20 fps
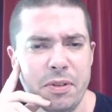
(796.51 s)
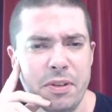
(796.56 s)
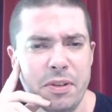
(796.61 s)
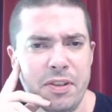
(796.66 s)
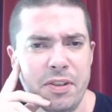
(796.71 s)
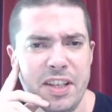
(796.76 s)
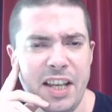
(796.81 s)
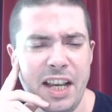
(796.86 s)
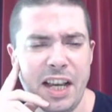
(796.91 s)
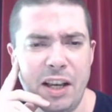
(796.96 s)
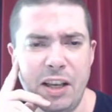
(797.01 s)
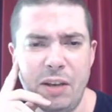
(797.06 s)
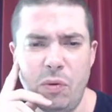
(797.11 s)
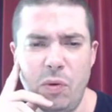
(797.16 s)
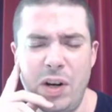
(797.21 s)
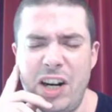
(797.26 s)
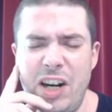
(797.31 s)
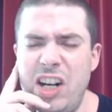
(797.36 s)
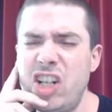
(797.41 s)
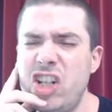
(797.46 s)
You're saying
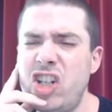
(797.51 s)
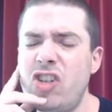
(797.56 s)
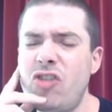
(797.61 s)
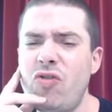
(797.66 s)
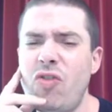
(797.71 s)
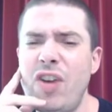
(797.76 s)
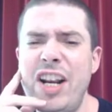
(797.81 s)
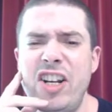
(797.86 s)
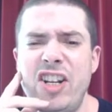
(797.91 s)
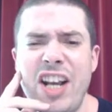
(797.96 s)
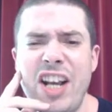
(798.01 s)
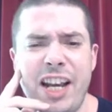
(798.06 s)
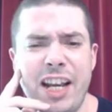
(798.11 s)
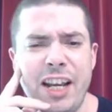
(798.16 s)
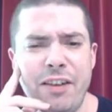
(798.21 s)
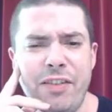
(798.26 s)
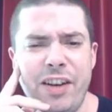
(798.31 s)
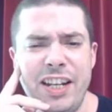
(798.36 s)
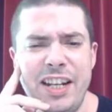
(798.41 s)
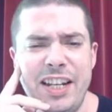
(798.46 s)
we're in a straitjacket
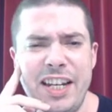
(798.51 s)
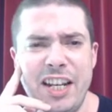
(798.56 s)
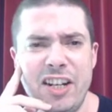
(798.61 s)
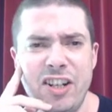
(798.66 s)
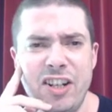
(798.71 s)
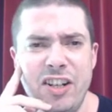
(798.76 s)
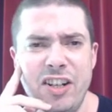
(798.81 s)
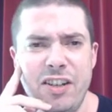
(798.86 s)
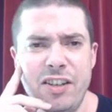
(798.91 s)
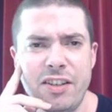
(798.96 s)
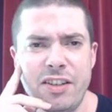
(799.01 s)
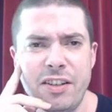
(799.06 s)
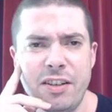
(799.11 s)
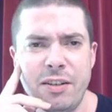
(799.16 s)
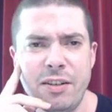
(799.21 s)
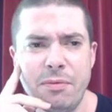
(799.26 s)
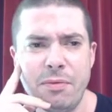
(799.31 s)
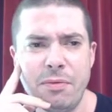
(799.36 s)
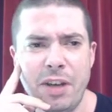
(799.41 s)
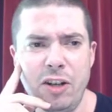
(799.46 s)
of conditions,
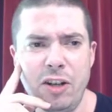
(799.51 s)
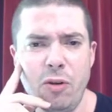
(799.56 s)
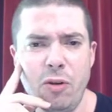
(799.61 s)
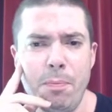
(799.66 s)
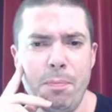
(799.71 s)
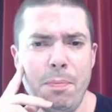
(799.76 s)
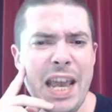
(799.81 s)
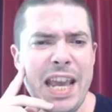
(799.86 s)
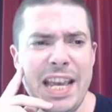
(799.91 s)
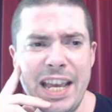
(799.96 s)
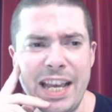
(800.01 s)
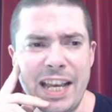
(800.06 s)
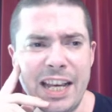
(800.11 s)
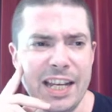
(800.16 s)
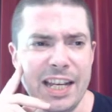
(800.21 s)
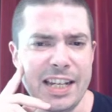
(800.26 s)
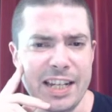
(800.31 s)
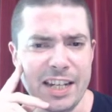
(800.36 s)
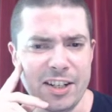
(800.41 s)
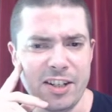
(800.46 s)
and you're making
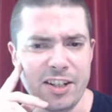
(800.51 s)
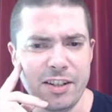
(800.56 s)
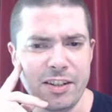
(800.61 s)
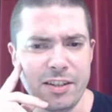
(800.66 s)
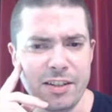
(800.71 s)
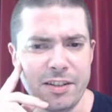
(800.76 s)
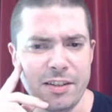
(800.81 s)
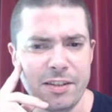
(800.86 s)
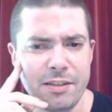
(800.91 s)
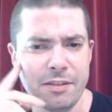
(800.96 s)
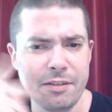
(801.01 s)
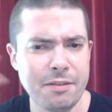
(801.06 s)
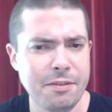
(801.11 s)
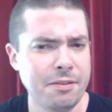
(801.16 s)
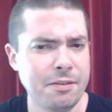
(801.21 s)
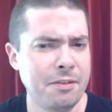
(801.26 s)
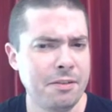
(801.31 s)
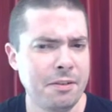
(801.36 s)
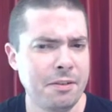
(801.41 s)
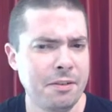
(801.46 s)
conditions.
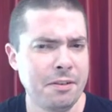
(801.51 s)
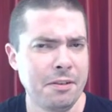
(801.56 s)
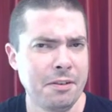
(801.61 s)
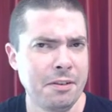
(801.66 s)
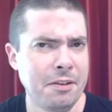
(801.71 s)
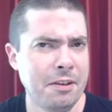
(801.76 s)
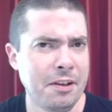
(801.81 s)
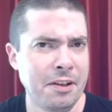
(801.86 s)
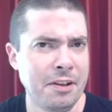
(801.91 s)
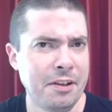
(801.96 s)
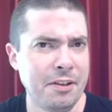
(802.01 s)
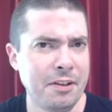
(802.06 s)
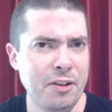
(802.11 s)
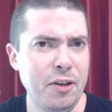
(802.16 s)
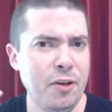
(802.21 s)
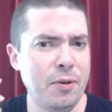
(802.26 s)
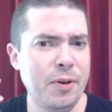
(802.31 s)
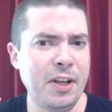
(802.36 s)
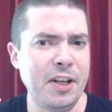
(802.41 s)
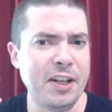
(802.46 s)

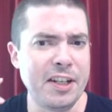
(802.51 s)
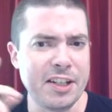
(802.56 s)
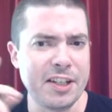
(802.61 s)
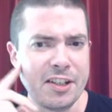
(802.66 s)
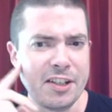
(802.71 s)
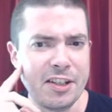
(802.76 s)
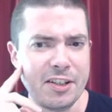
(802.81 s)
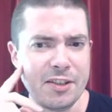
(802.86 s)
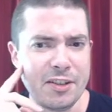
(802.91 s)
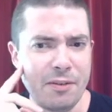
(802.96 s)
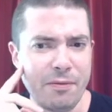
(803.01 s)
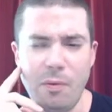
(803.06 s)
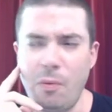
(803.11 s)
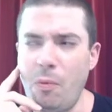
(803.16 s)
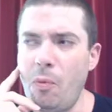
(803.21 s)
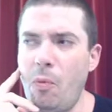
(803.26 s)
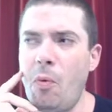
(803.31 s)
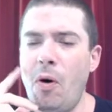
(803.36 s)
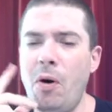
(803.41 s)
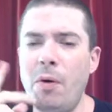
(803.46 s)
New conditions
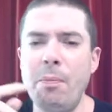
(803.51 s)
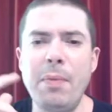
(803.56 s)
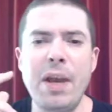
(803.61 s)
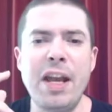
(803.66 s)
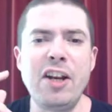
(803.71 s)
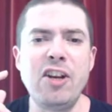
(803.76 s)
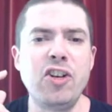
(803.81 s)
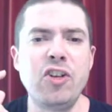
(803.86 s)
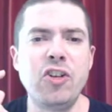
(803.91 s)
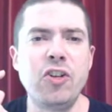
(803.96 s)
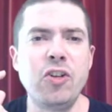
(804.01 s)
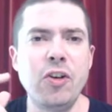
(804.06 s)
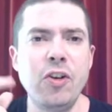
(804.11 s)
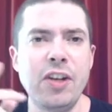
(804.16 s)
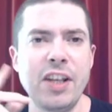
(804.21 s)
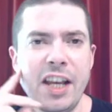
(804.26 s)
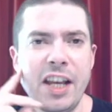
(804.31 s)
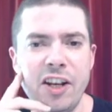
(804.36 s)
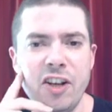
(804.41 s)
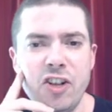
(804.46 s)
of what men
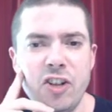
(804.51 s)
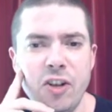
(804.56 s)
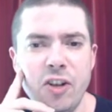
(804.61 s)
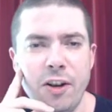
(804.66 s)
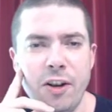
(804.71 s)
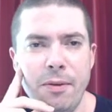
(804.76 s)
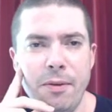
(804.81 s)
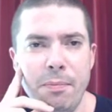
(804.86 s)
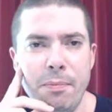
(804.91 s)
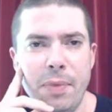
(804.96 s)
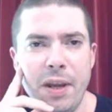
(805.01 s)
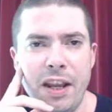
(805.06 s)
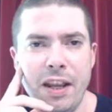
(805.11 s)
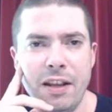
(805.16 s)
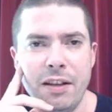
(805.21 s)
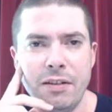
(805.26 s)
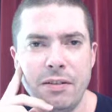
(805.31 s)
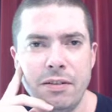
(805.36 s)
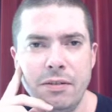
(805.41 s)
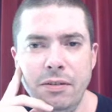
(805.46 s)
should and shouldn't be.
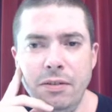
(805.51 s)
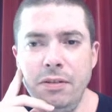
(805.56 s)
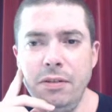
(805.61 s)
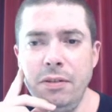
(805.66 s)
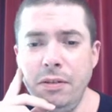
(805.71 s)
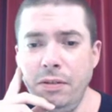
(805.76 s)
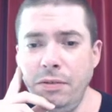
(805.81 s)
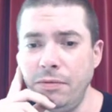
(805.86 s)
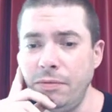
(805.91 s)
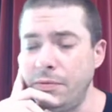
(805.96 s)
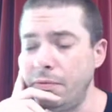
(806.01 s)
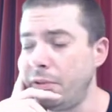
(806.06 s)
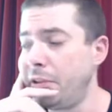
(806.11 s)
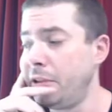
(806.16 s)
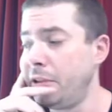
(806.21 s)
No.